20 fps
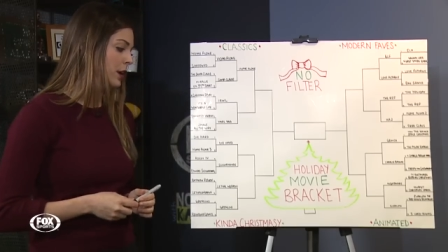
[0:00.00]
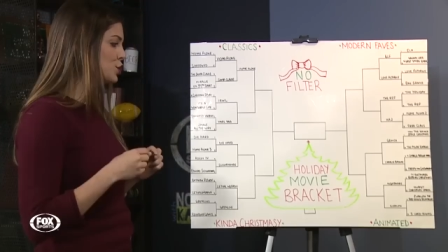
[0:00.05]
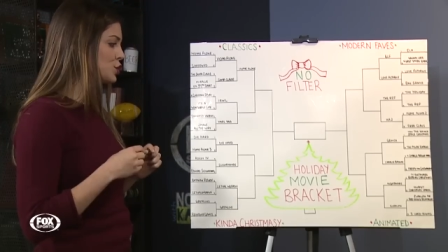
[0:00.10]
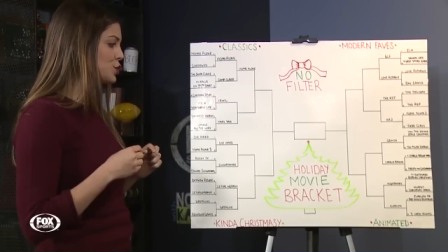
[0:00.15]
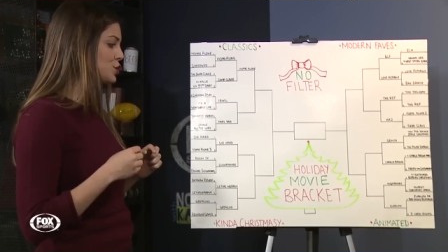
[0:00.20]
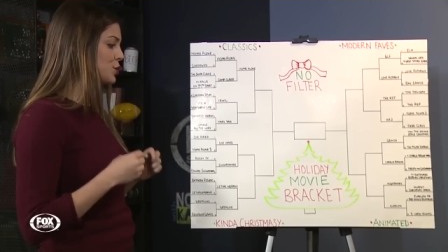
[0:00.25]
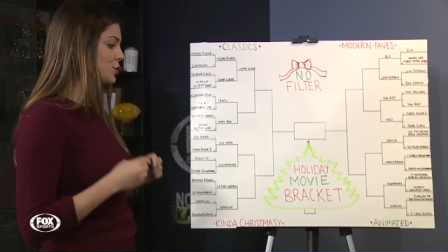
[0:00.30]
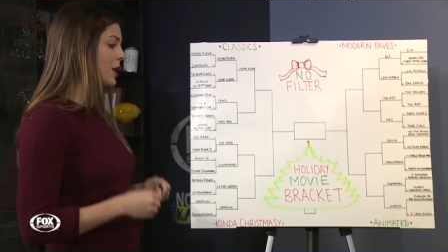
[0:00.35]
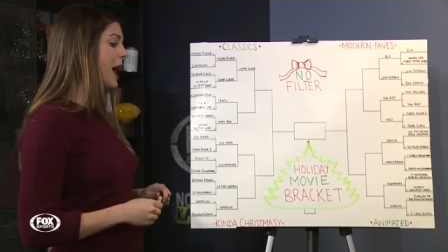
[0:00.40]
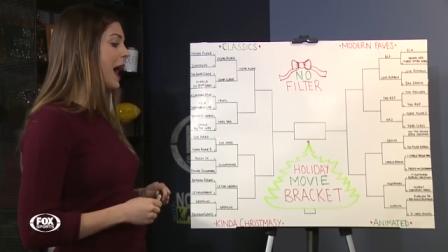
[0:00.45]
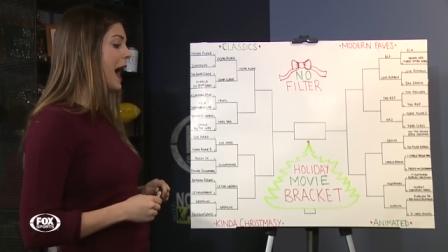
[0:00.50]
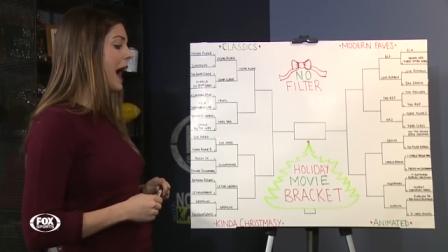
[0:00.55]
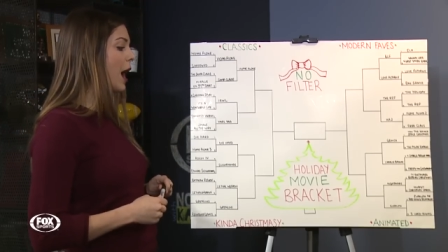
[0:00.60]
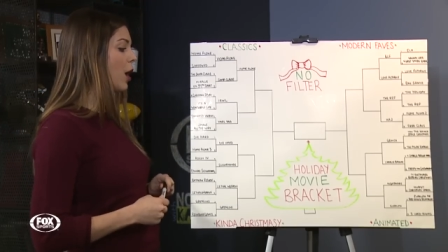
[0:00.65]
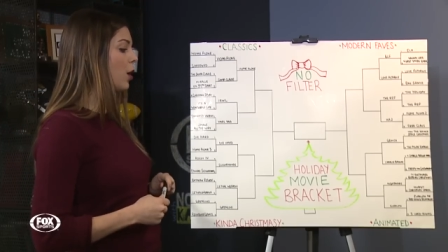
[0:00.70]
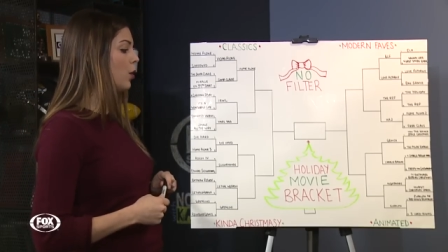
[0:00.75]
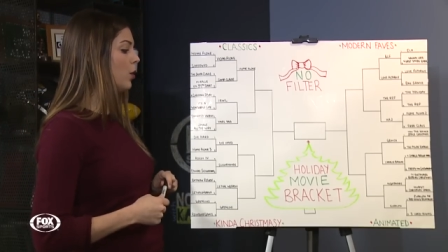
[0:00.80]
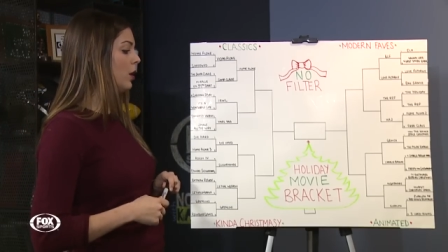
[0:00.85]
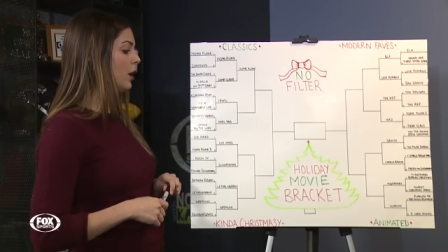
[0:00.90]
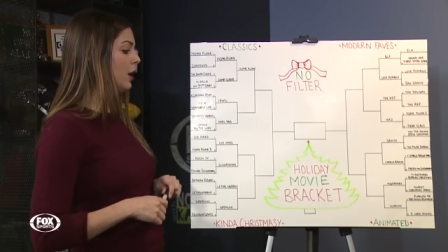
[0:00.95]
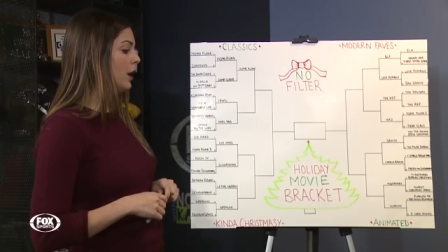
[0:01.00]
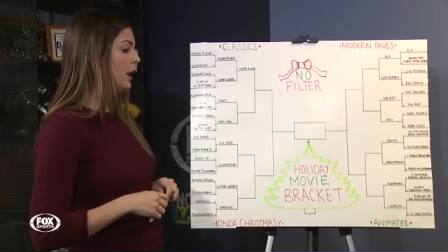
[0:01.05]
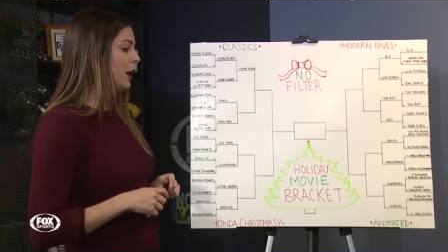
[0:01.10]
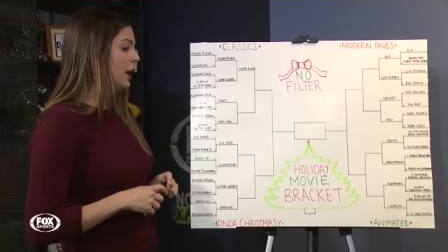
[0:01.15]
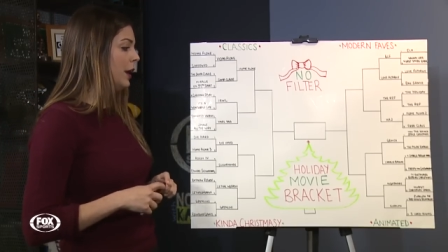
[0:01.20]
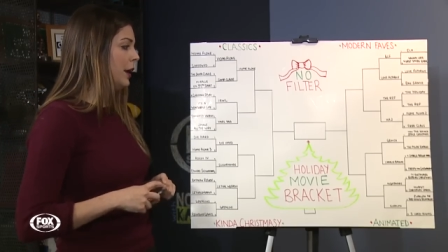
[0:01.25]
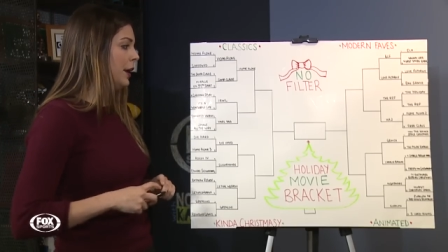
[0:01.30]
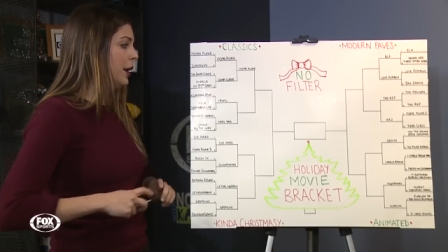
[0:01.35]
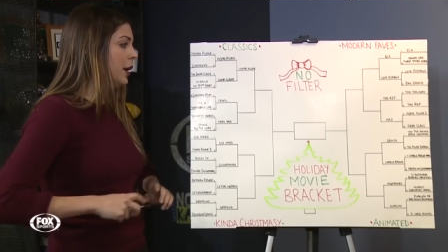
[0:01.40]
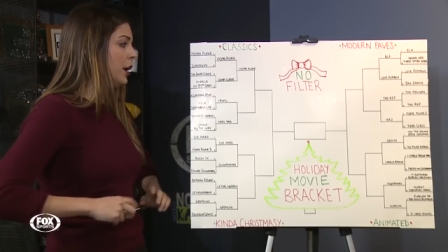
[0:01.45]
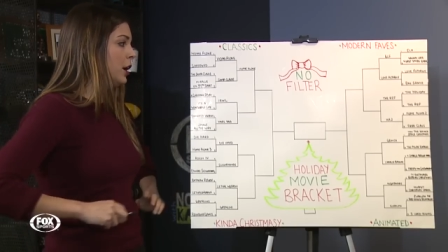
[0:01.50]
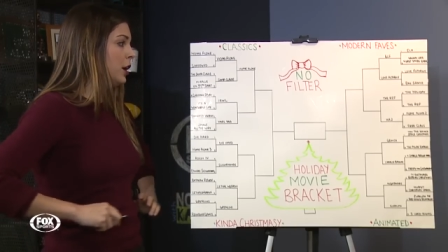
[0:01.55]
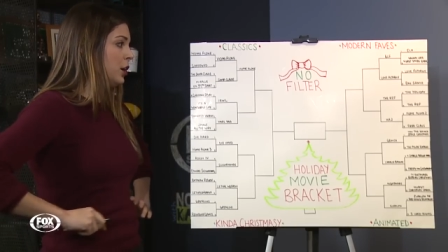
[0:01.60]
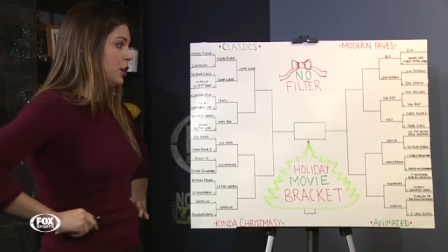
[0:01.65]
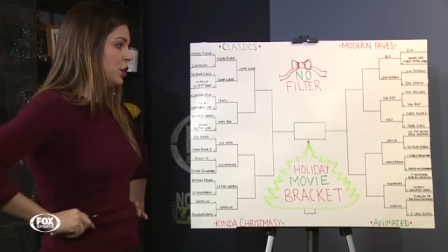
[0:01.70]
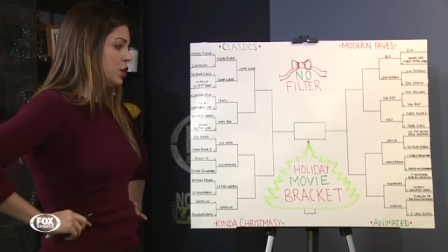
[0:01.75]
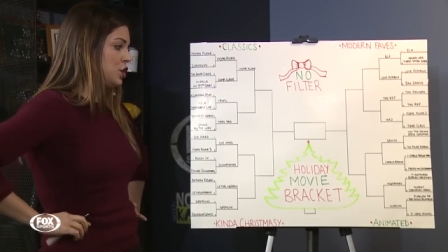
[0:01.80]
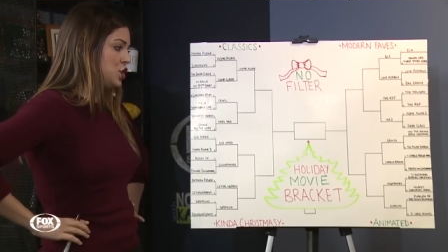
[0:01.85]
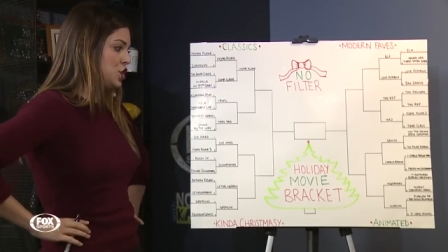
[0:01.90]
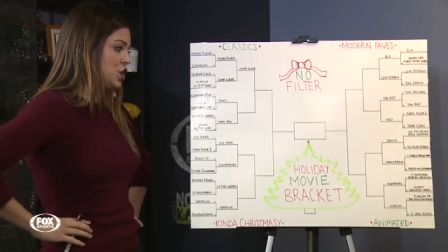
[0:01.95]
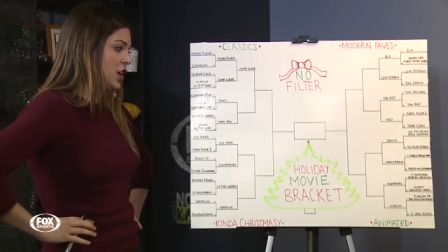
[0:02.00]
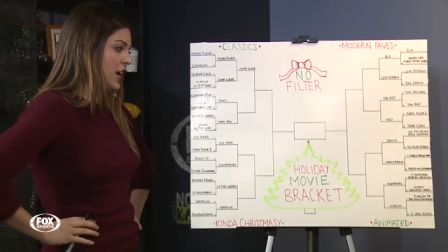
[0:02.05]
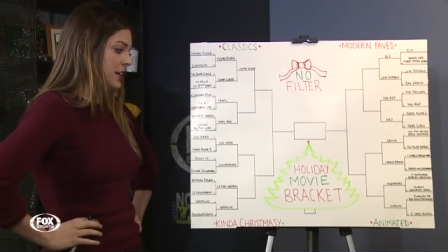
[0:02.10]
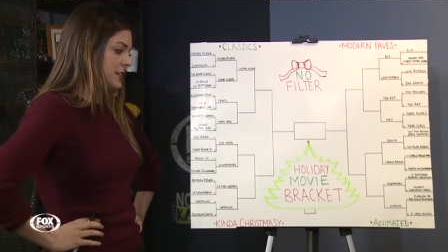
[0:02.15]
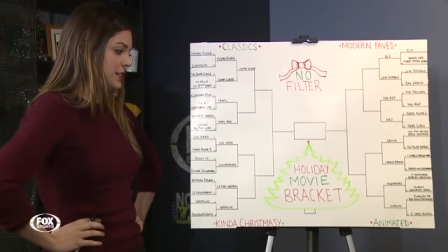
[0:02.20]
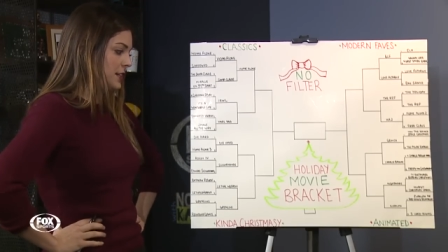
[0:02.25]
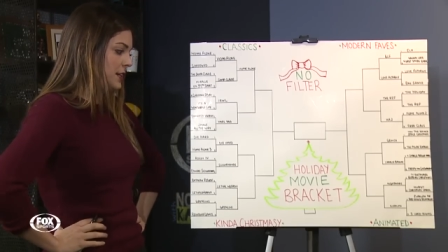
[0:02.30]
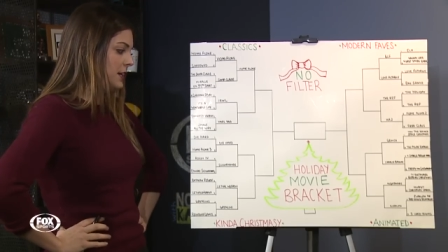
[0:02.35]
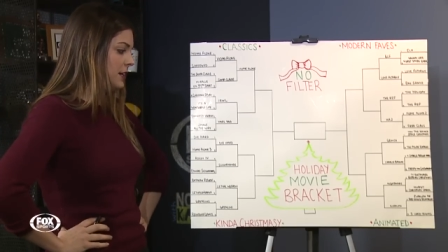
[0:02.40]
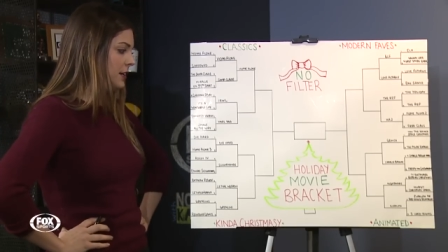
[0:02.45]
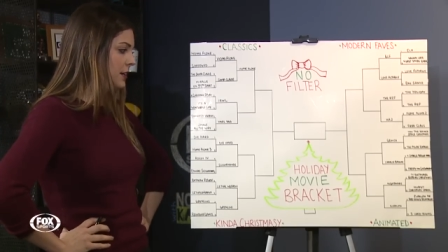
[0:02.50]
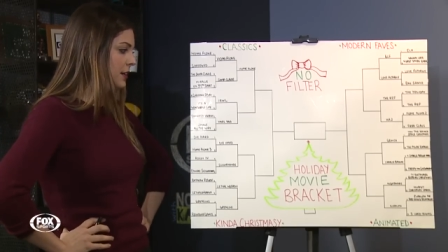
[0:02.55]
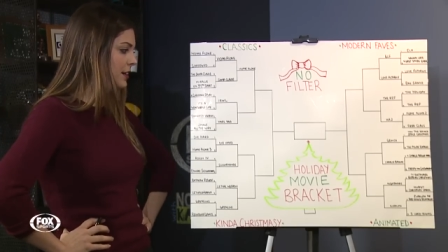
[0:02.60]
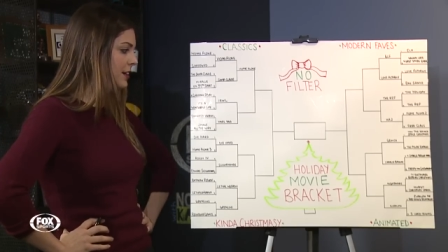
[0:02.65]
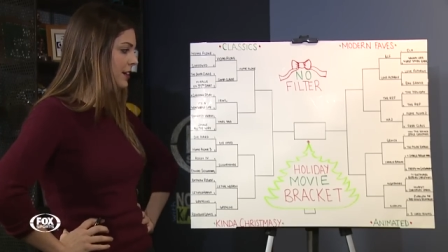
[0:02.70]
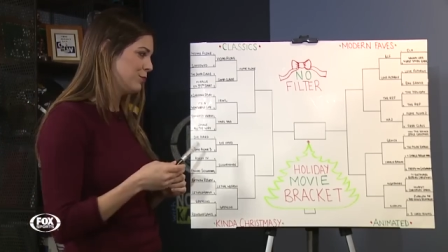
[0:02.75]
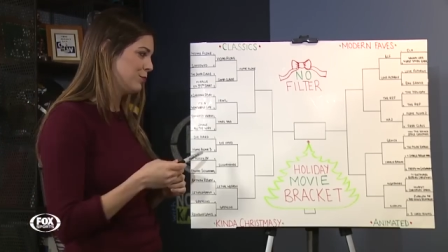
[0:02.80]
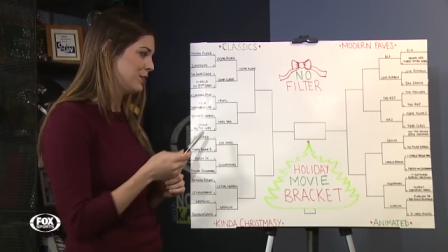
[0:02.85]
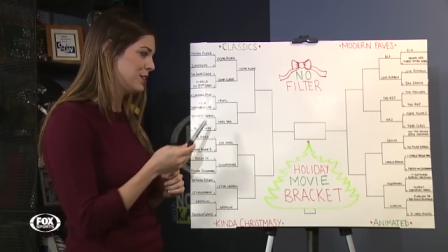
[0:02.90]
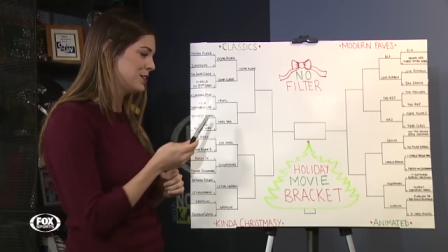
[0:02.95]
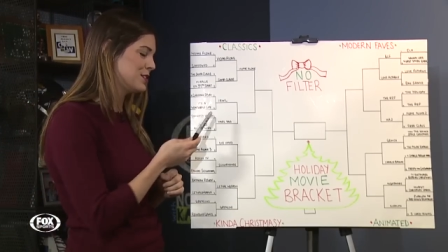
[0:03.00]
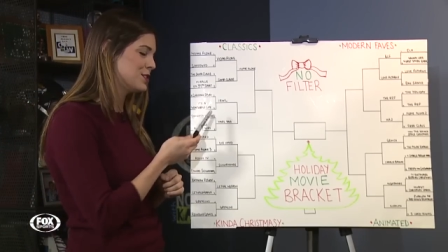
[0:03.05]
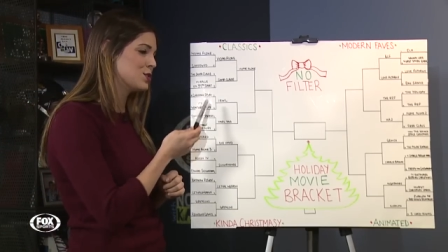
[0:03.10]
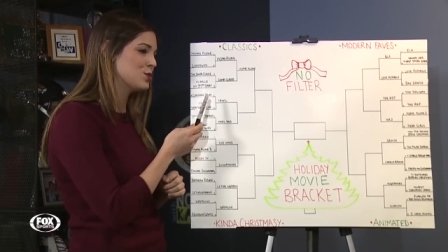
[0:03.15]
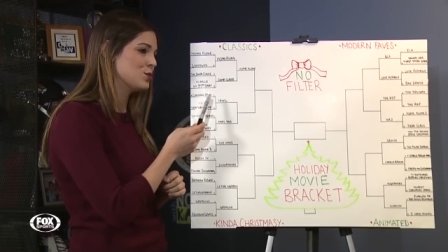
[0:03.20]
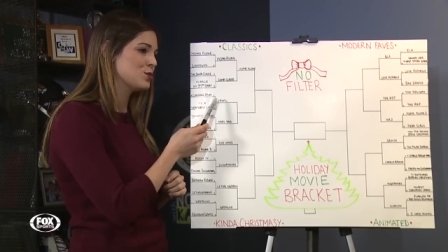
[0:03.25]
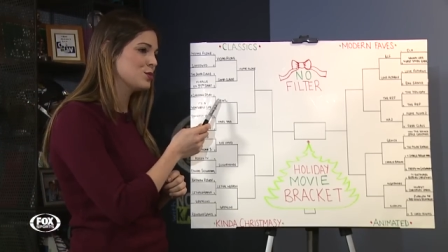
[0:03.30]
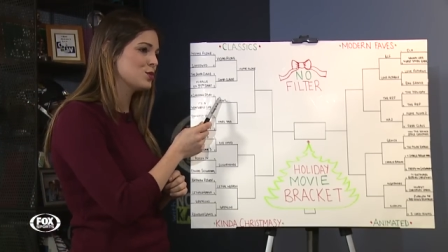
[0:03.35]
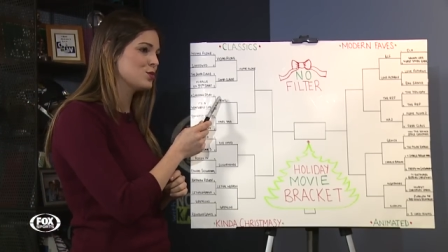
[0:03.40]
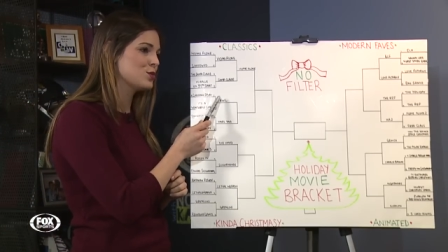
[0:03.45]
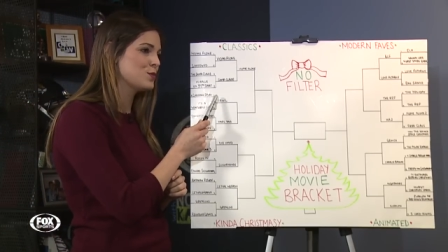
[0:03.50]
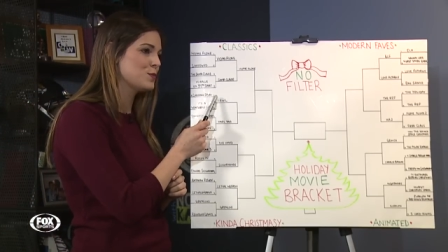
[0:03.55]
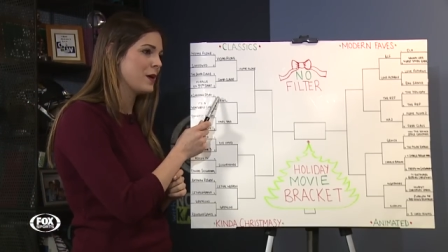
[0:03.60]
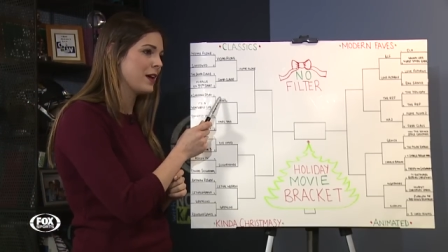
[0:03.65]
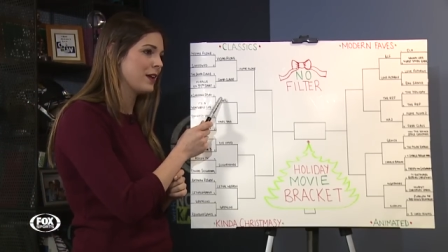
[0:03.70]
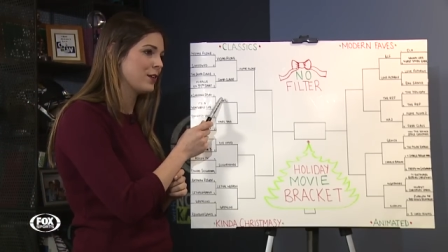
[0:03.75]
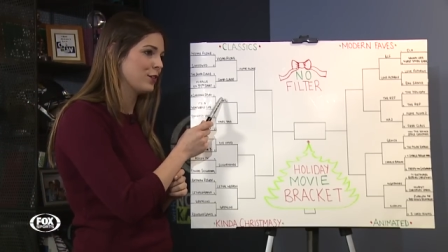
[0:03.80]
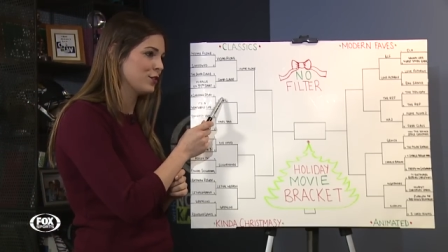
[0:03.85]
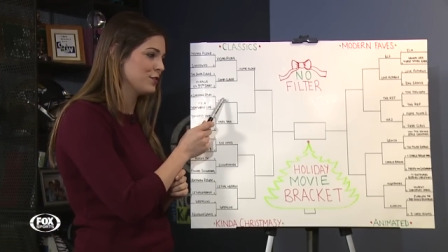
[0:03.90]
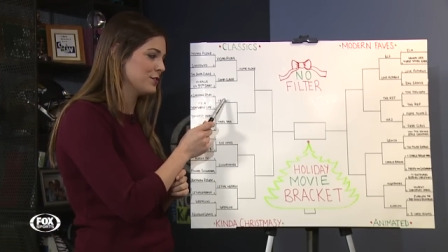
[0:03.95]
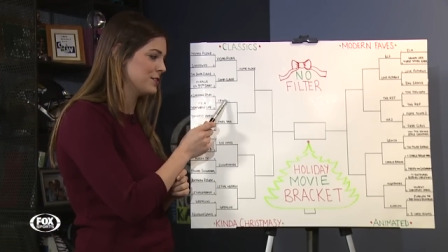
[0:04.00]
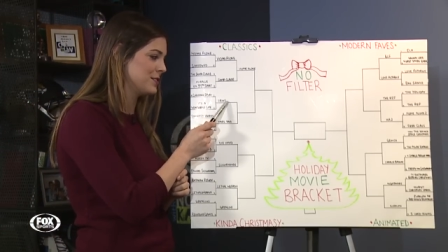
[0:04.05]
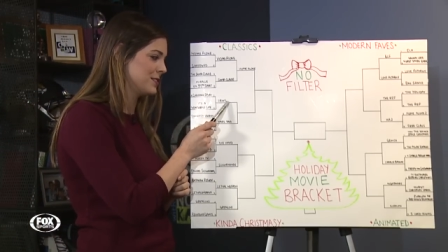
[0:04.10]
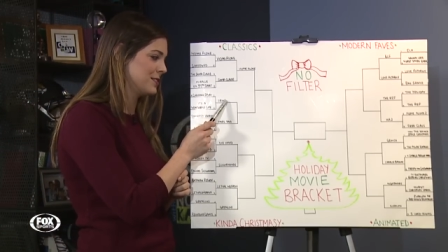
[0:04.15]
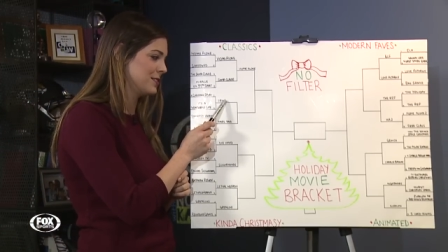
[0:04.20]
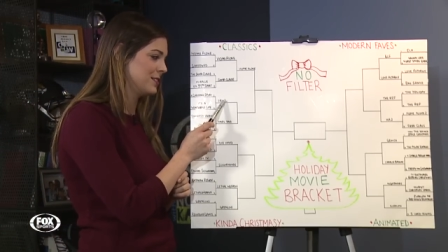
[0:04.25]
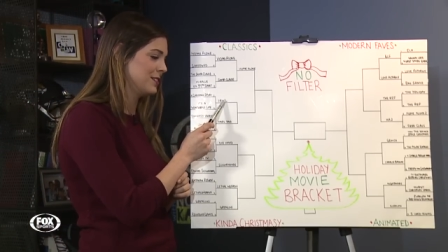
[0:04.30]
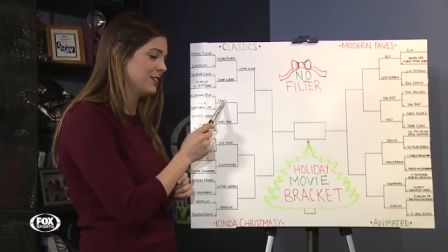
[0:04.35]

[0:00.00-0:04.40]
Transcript: So now, shit, it's Zuzu's Petals.